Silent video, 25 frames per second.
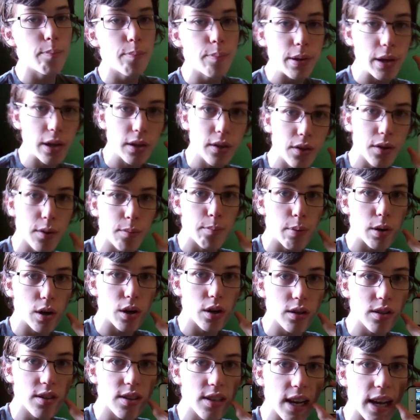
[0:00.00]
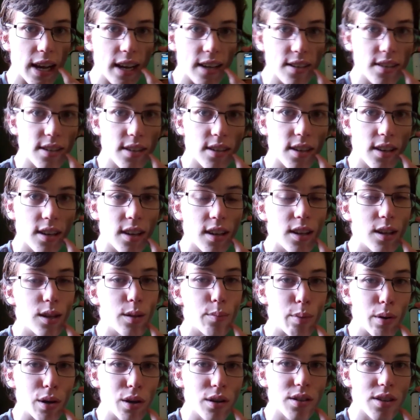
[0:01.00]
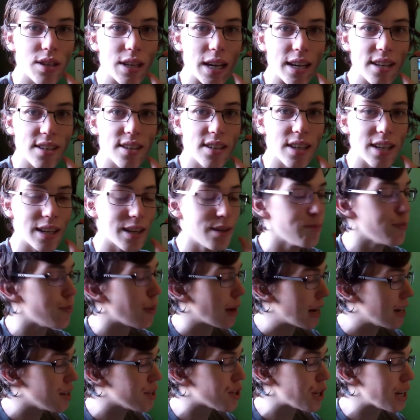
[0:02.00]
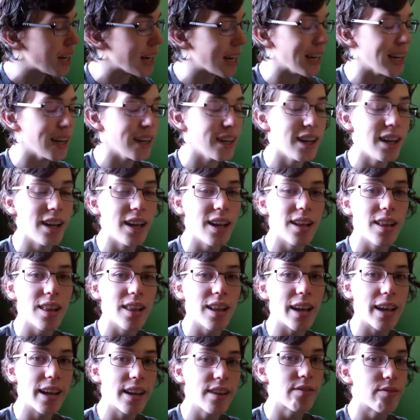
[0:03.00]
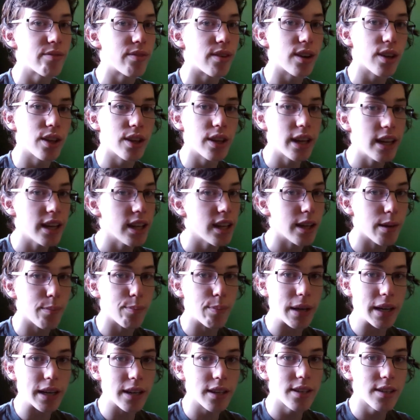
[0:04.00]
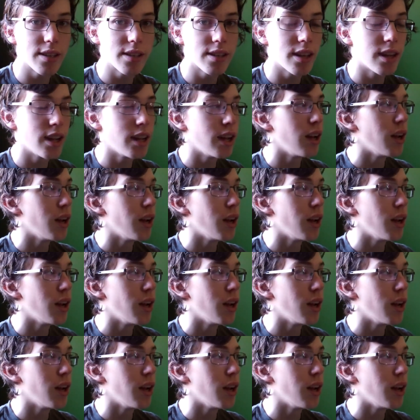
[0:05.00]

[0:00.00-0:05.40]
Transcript: built the bird's nest. The bird's nest in Beijing, like, for the Olympics.